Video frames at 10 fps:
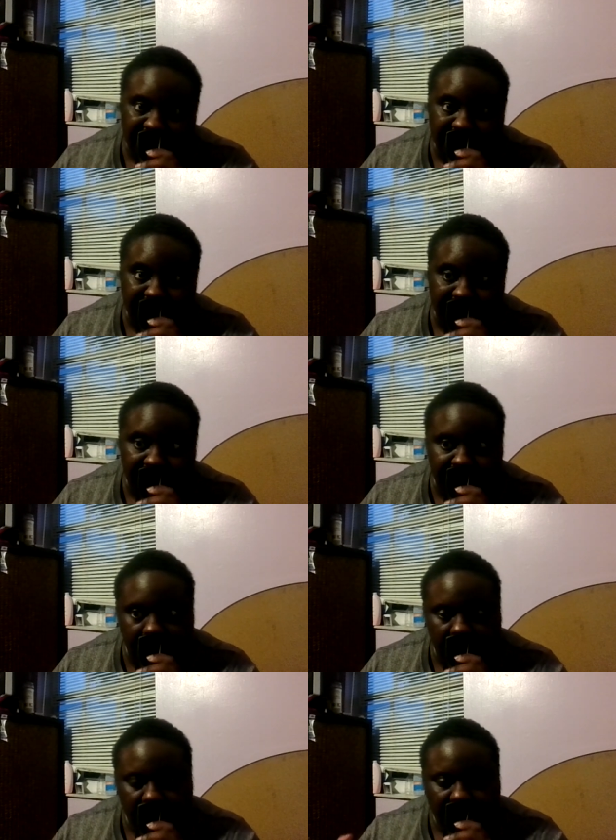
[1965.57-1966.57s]
and he got
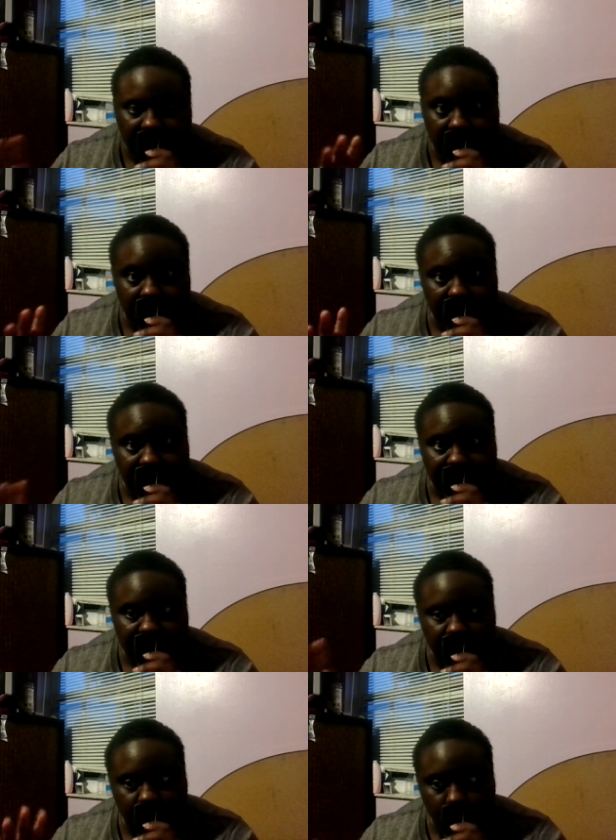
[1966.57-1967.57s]
up. Uh, he
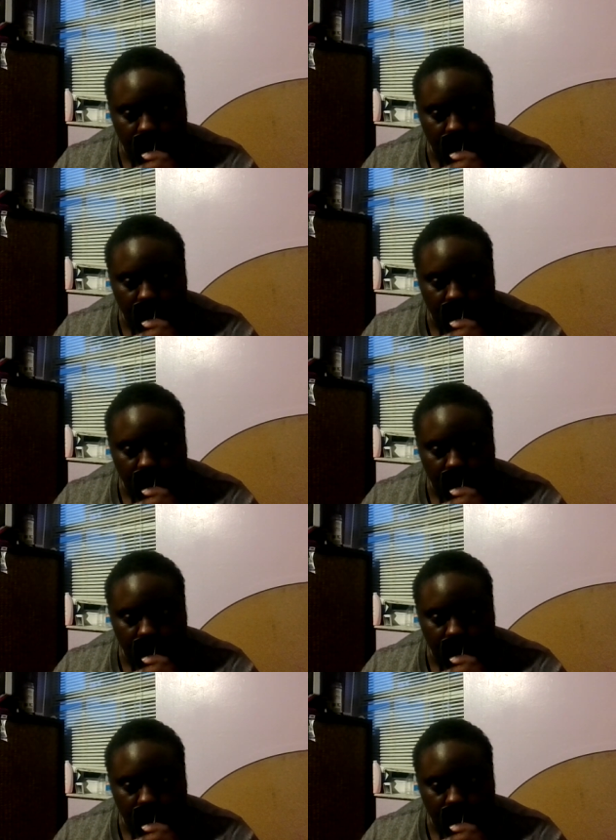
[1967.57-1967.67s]
has four